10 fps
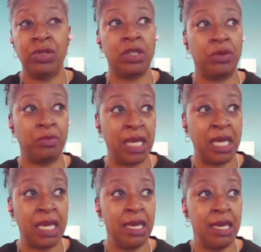So
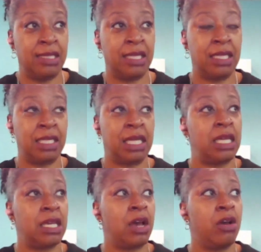me as the
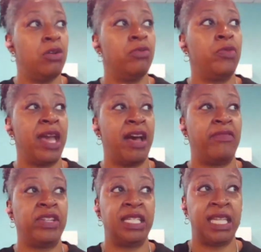CEO, we
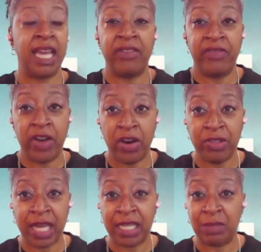have a CFO
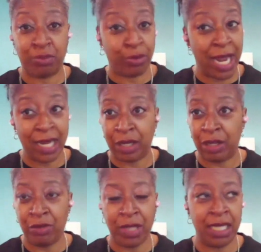that is brand
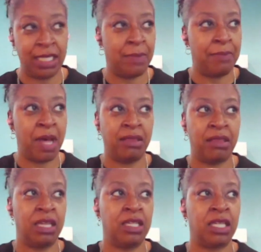new. He's a
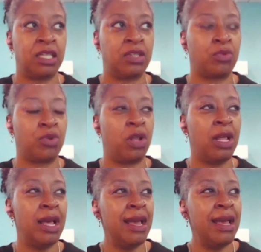month into his role.